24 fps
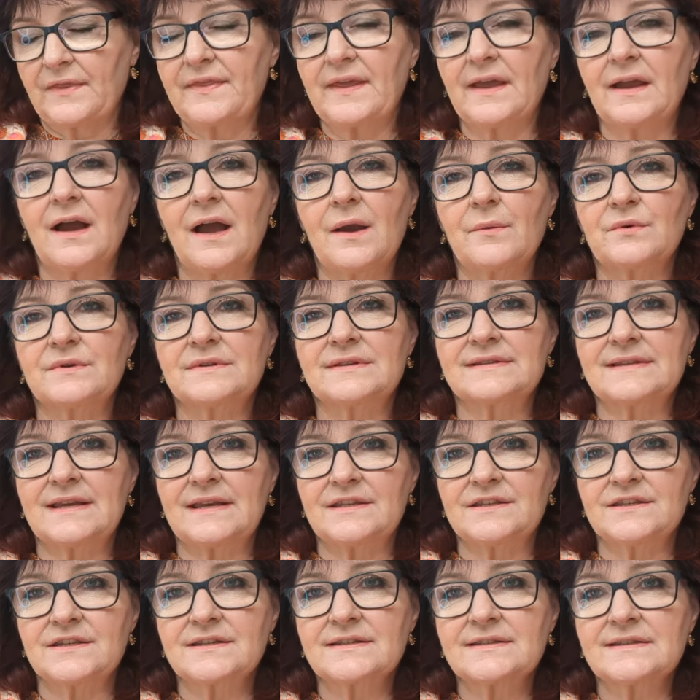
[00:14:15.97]
thing I would say,
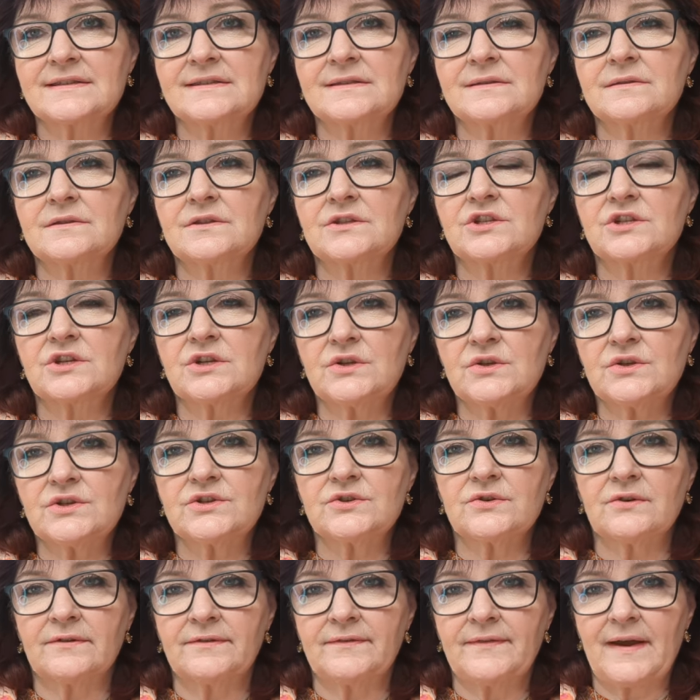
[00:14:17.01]
just choose
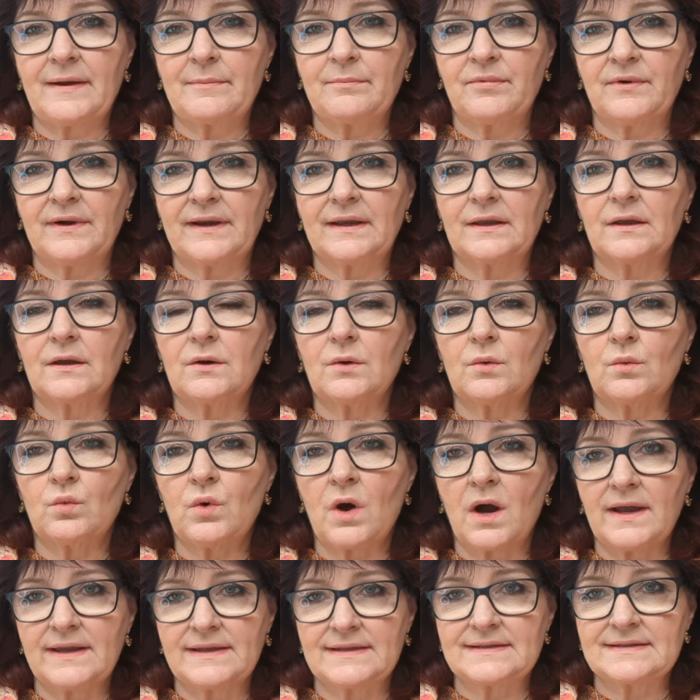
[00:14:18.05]
your fabric
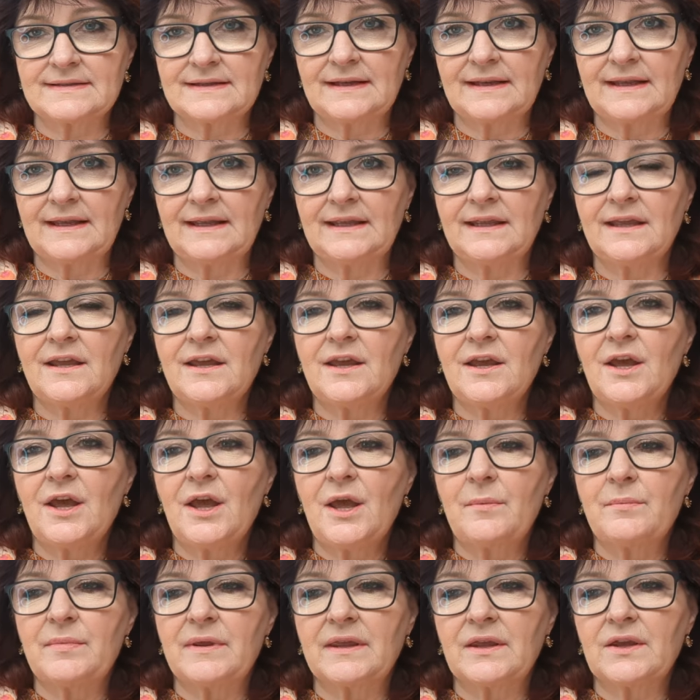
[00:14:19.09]
wisely,
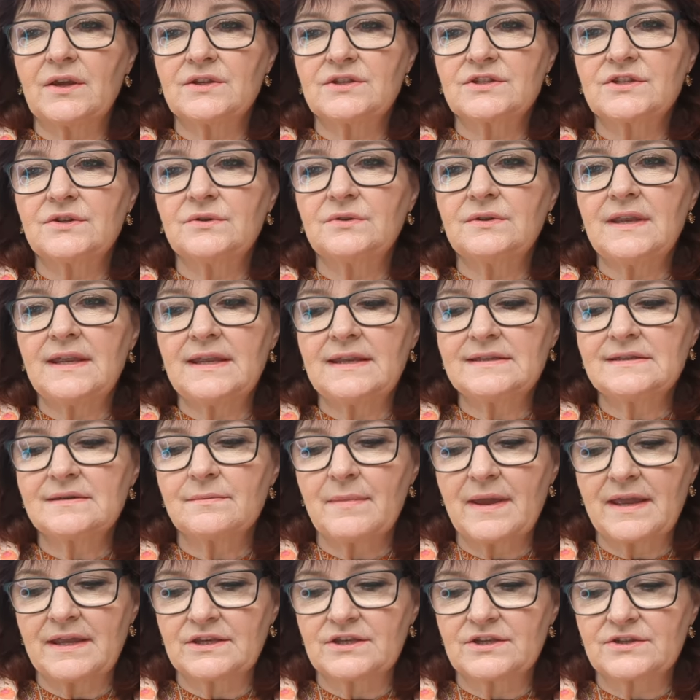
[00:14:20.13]
because you need to
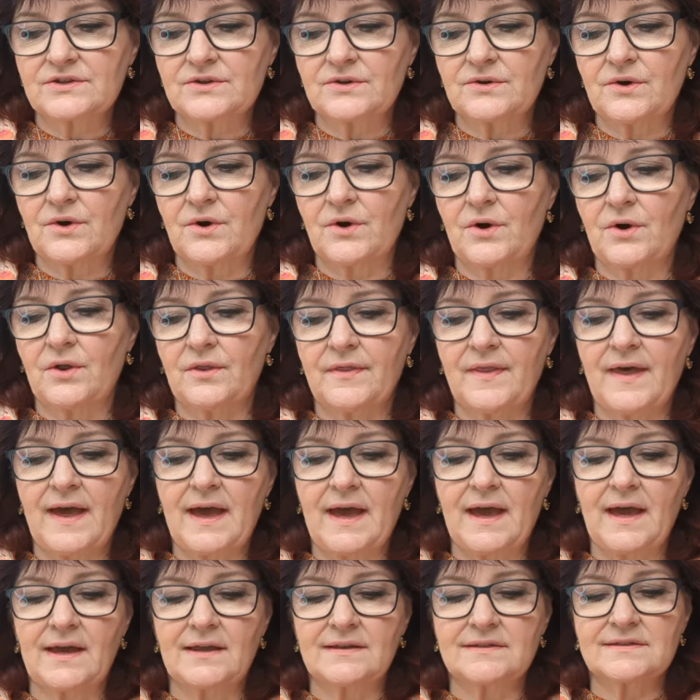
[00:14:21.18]
make sure
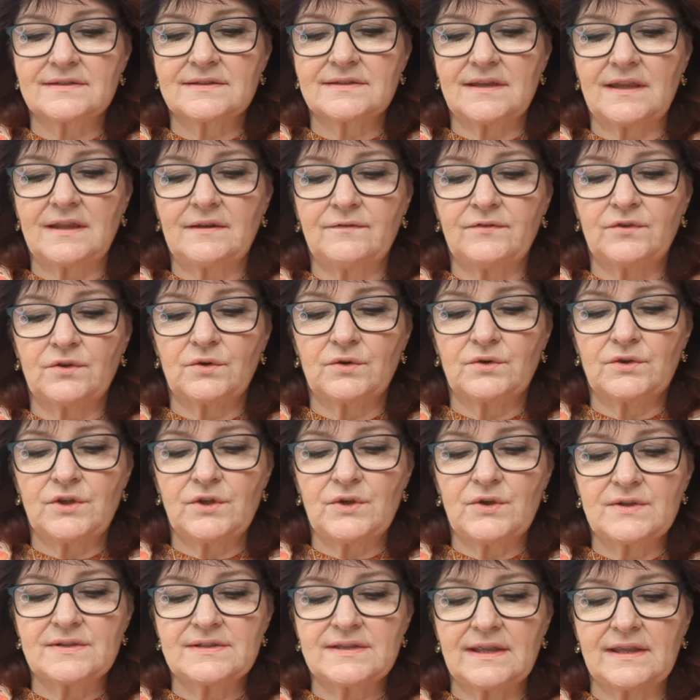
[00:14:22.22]
that if you're
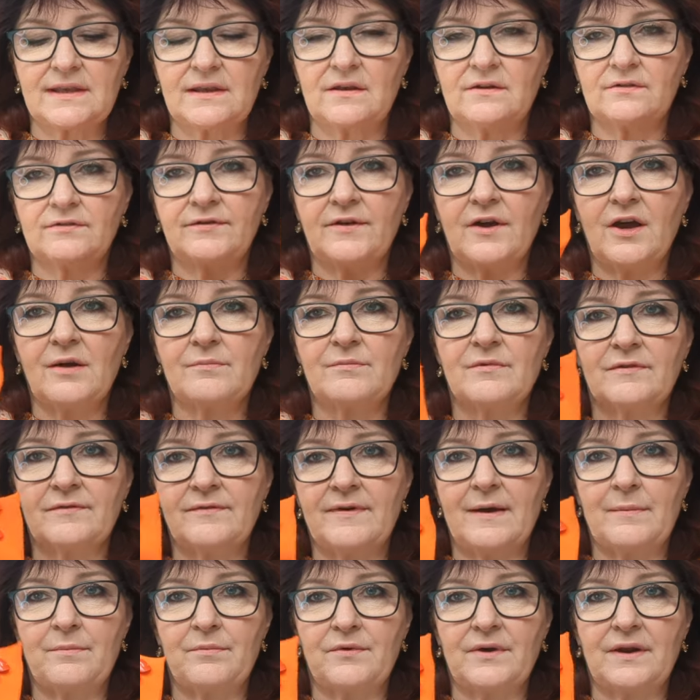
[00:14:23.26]
using a firmer
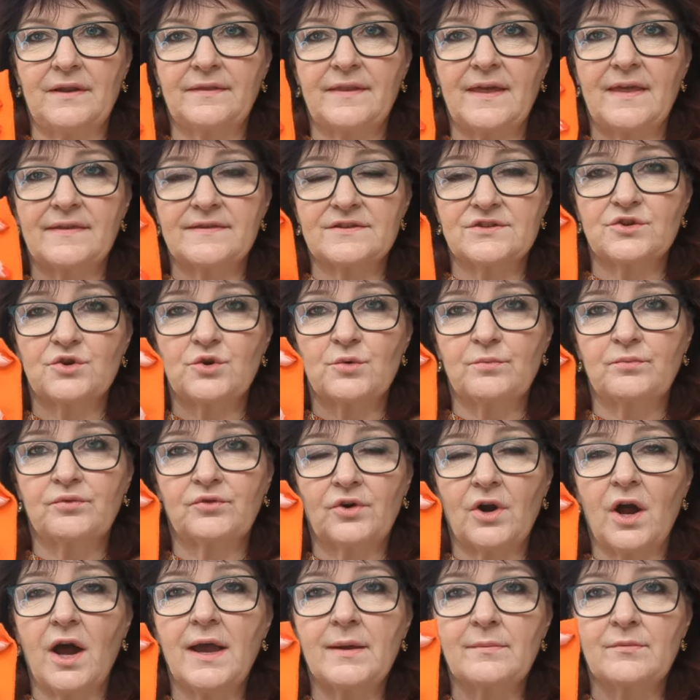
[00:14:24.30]
fabric, that's your
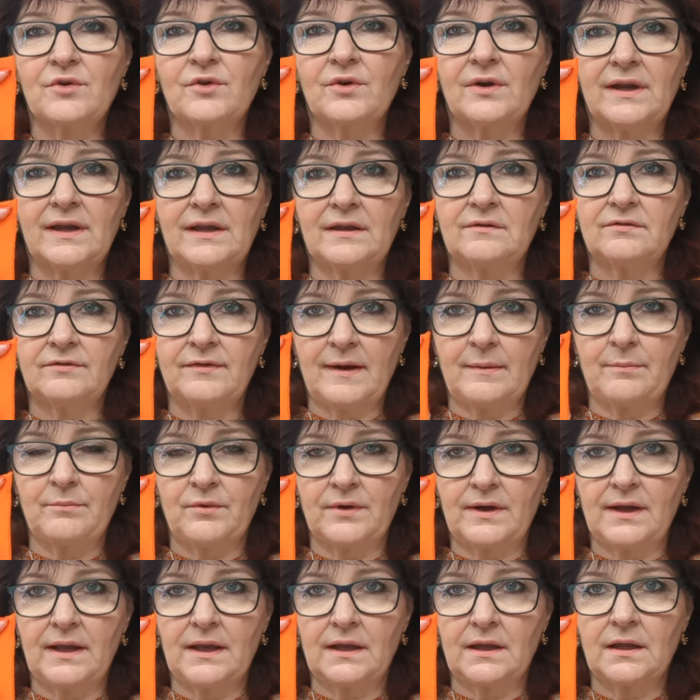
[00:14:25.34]
primary
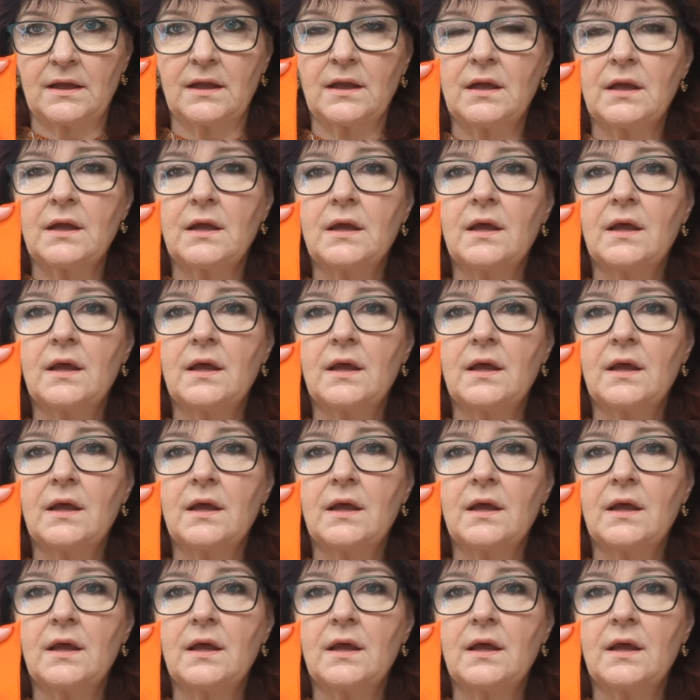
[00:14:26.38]
fabric